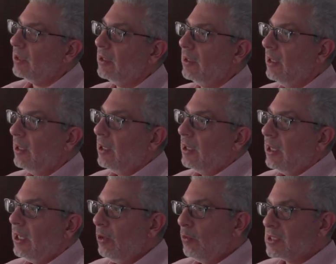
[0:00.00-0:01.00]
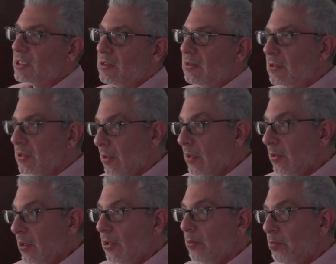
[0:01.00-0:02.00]
And he was,
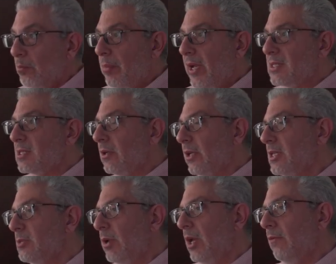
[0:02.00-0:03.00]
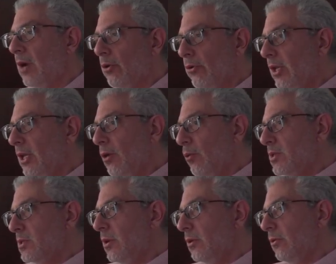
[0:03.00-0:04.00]
mm-hmm. Based on his behavior, I don't think he was
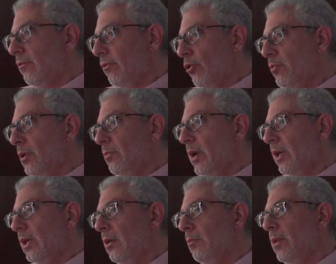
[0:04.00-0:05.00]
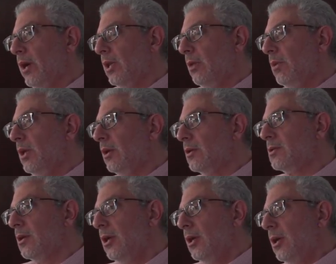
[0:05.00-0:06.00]
the foreman by any means,
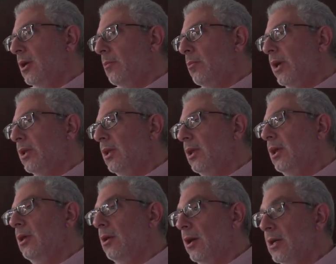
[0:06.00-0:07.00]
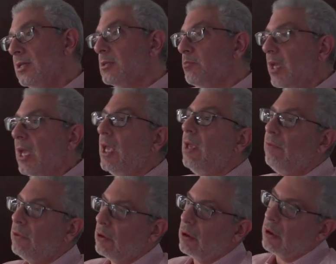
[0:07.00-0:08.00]
but his
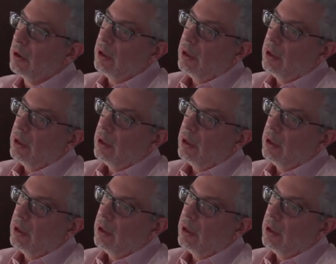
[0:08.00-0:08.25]
behavior,